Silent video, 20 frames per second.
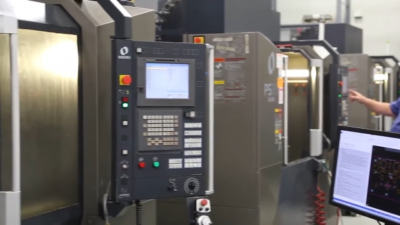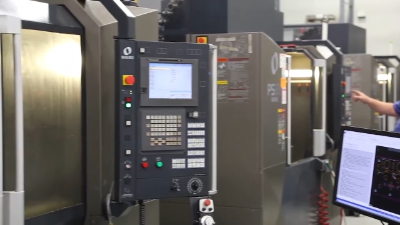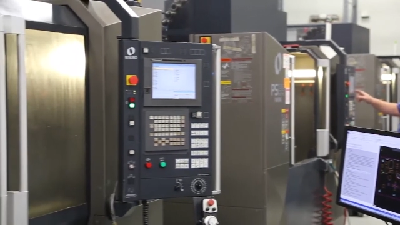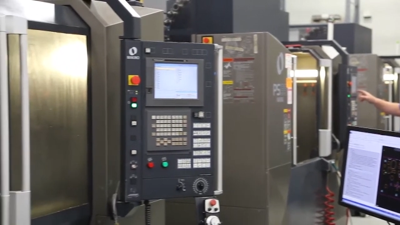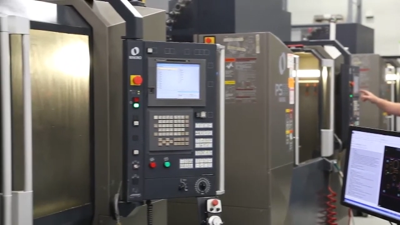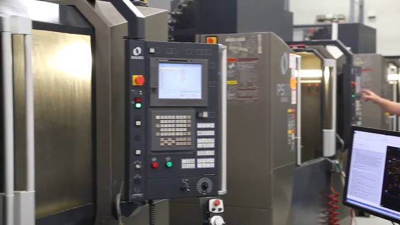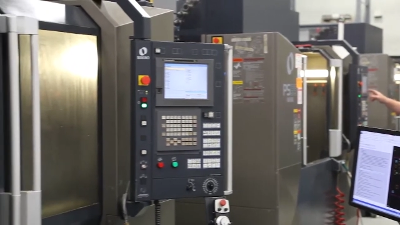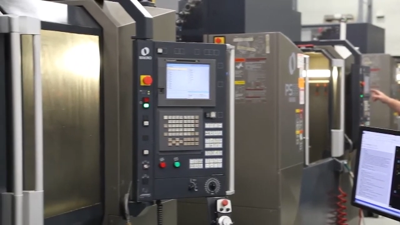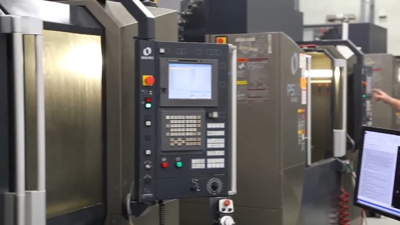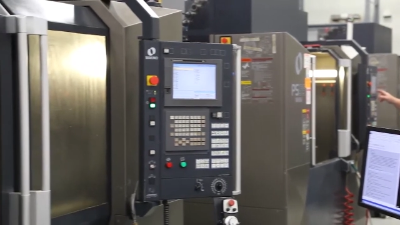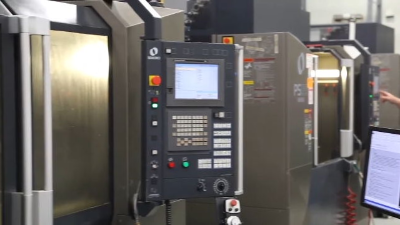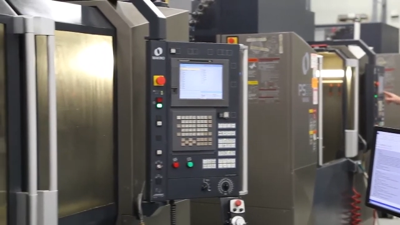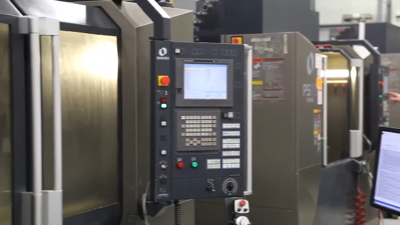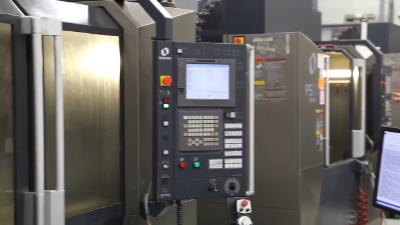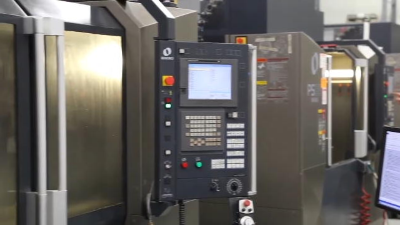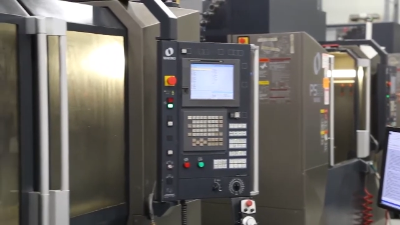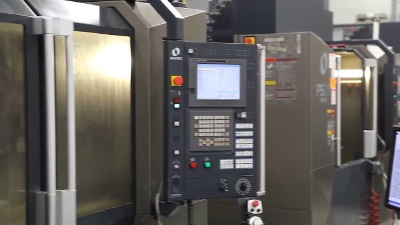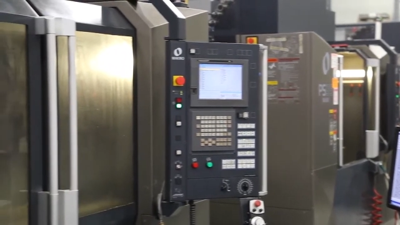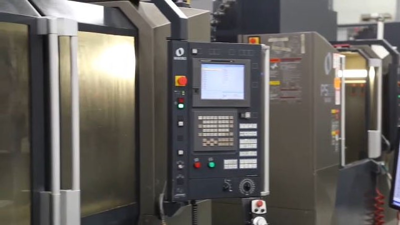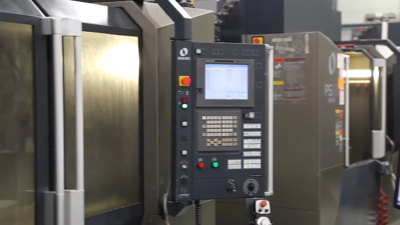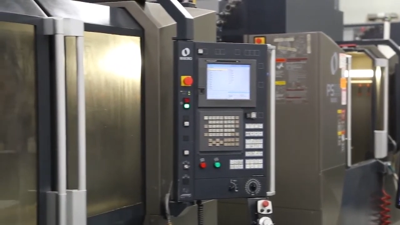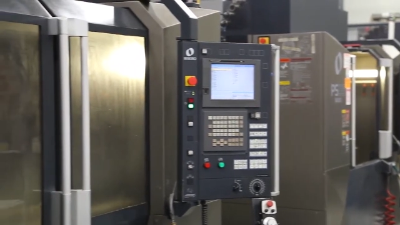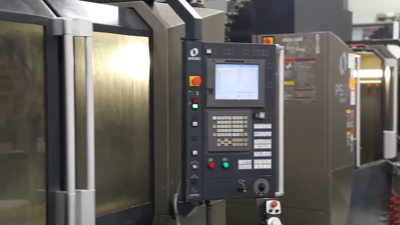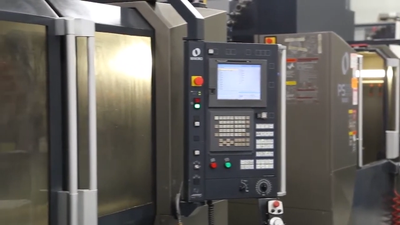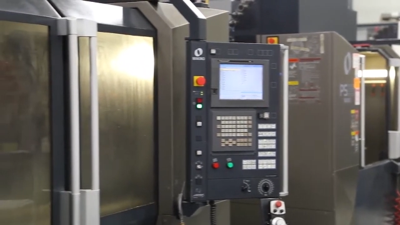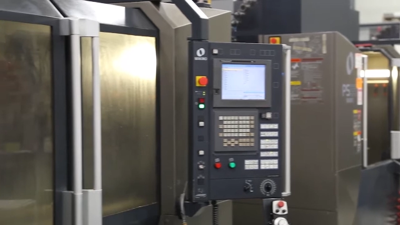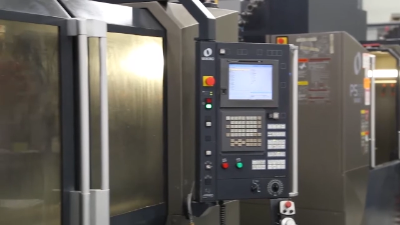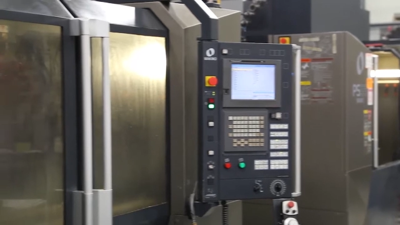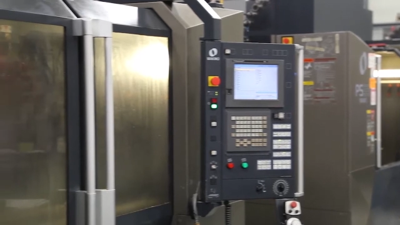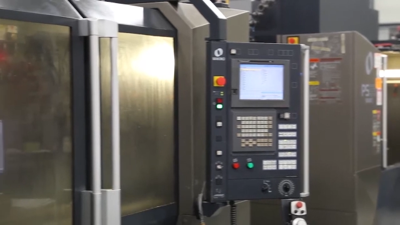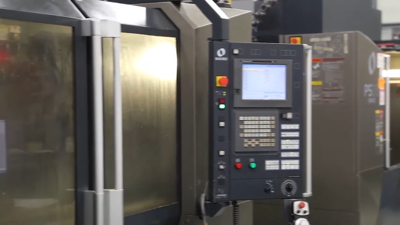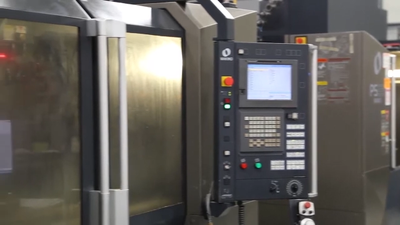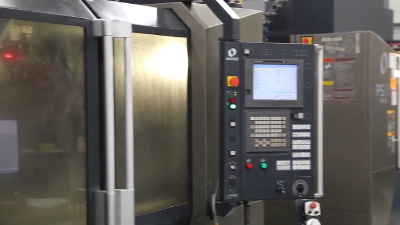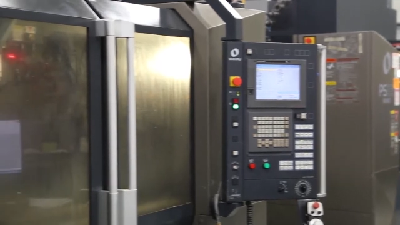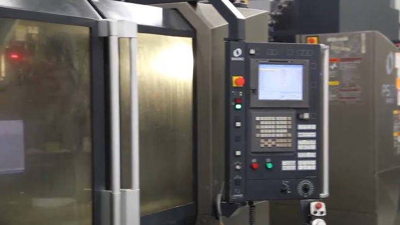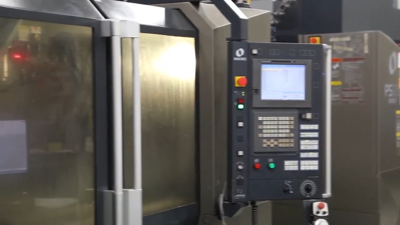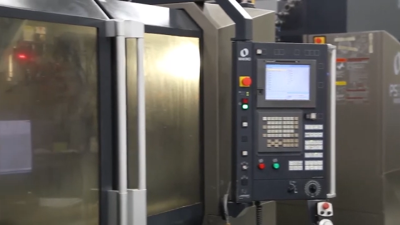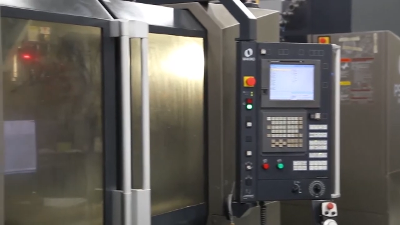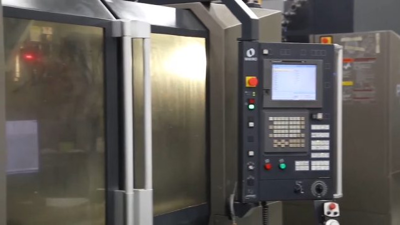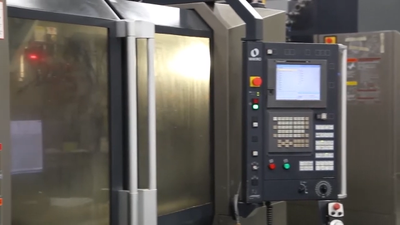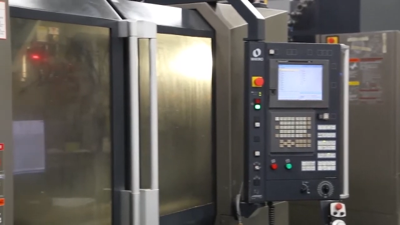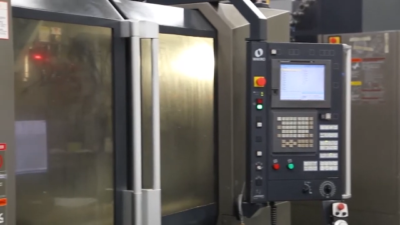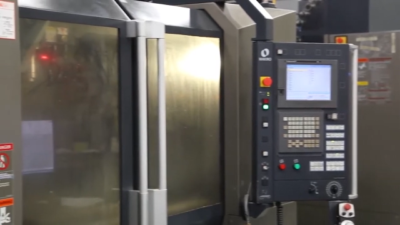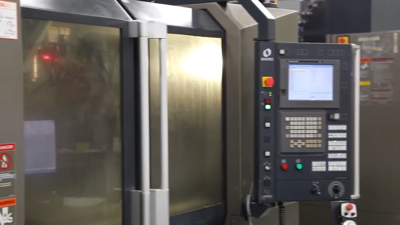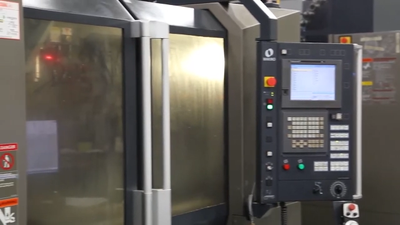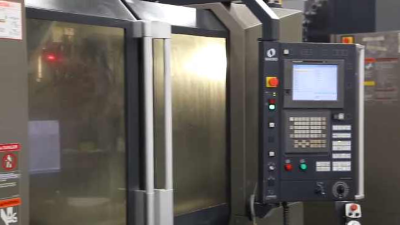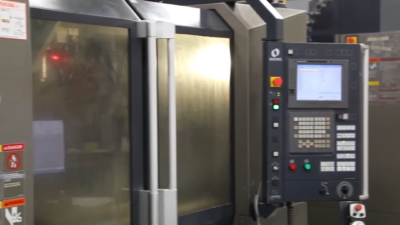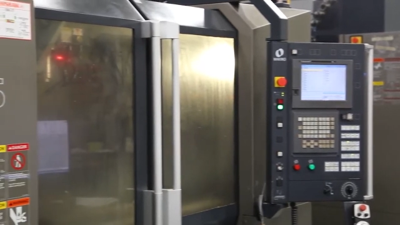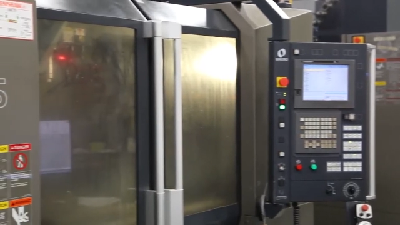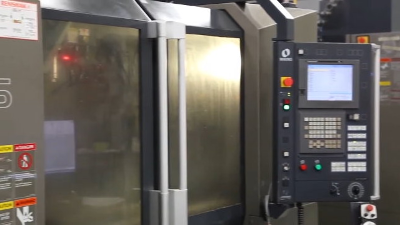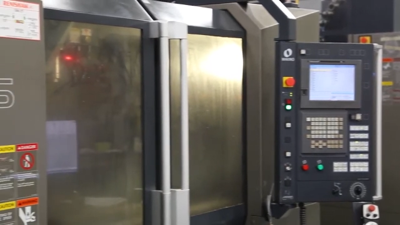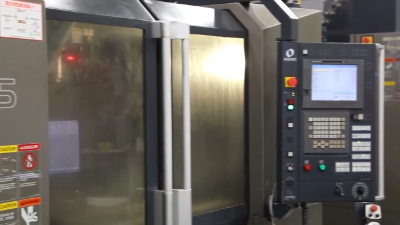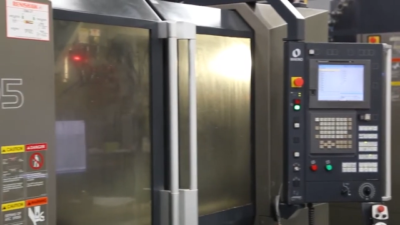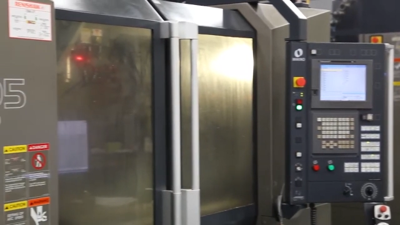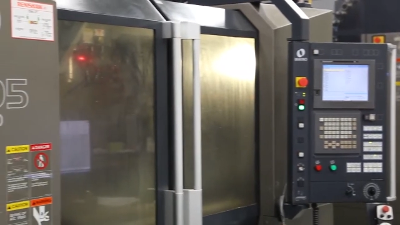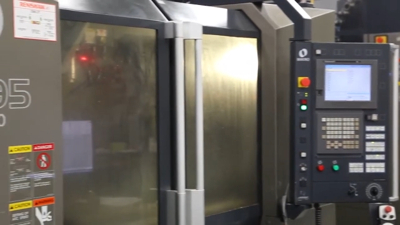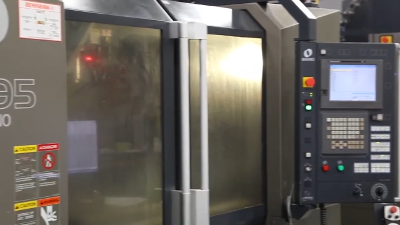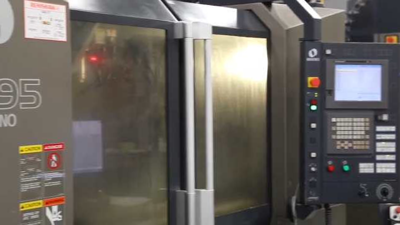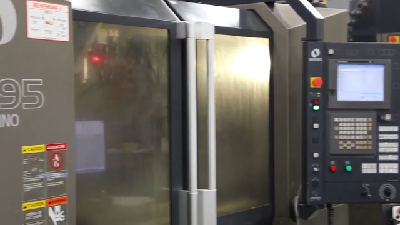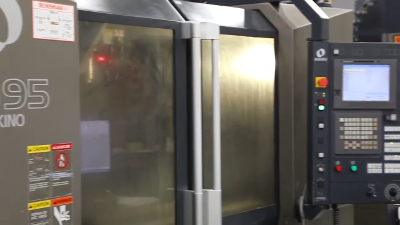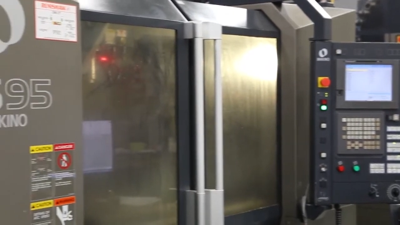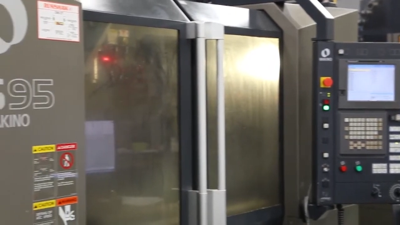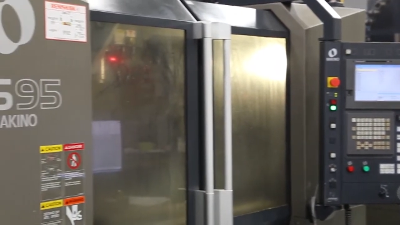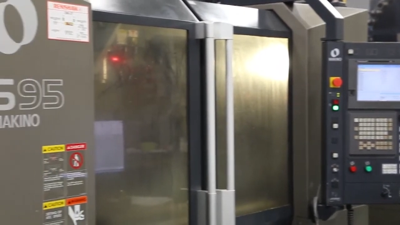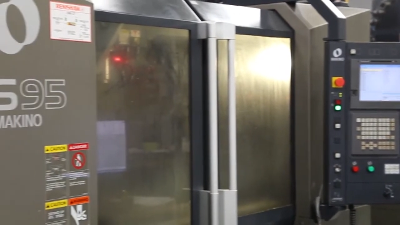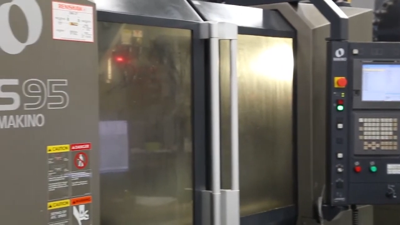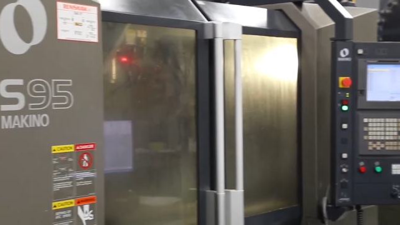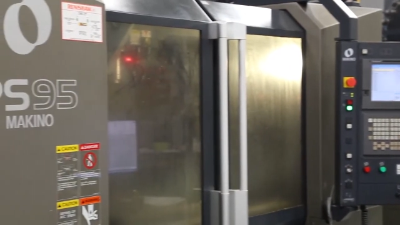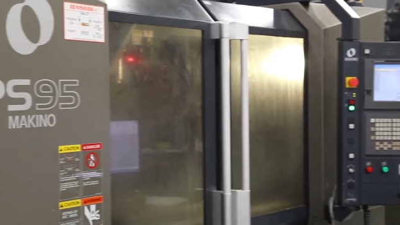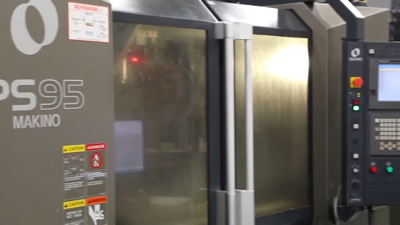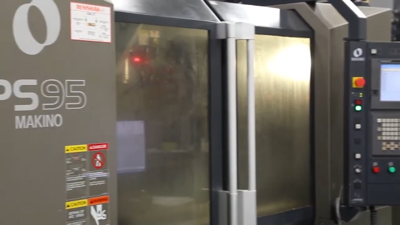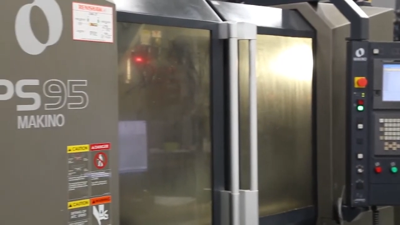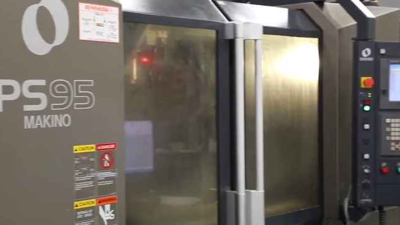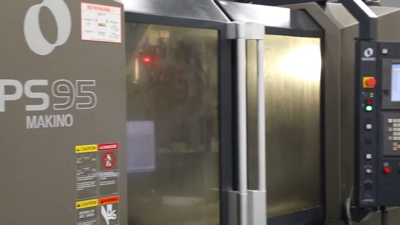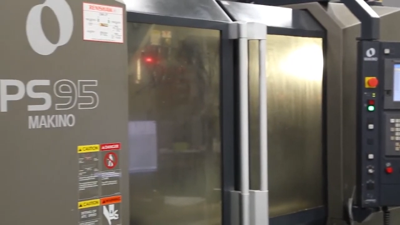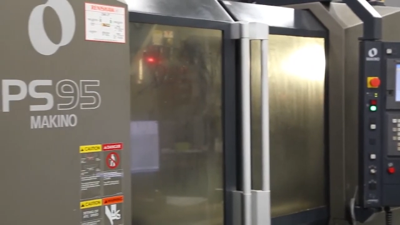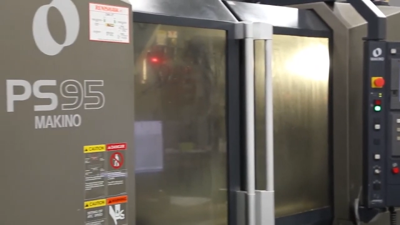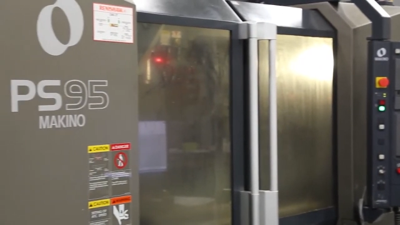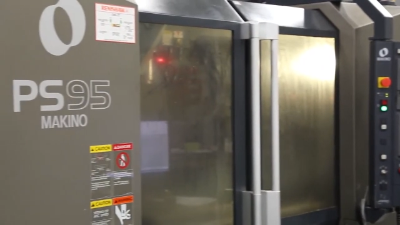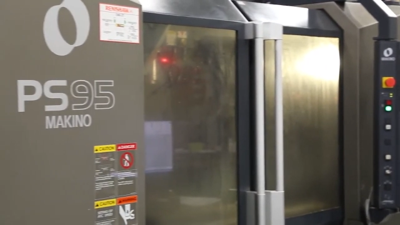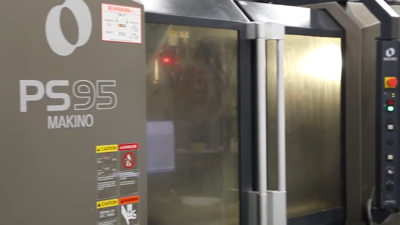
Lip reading: [unreadable: no face in view]